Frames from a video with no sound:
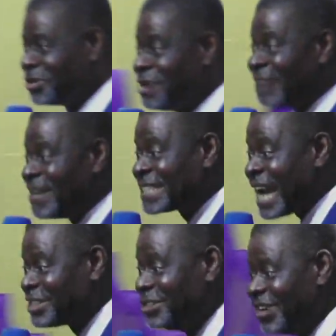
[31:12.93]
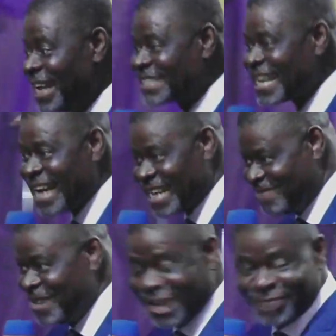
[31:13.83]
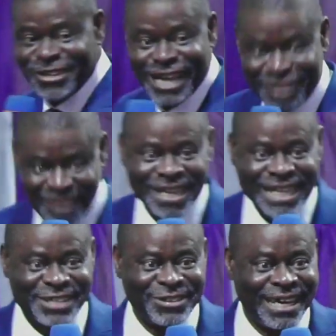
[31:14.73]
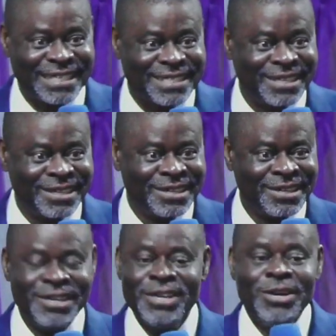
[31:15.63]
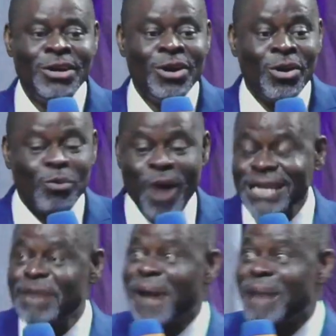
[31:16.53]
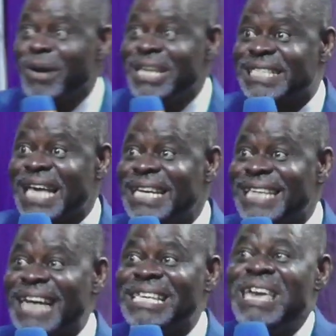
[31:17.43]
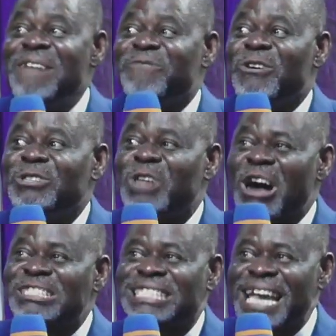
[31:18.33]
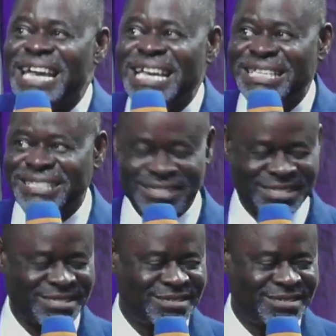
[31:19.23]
have entered the U.S. And there are many of you here. You have entered the U.S. What the Bible is saying that even those things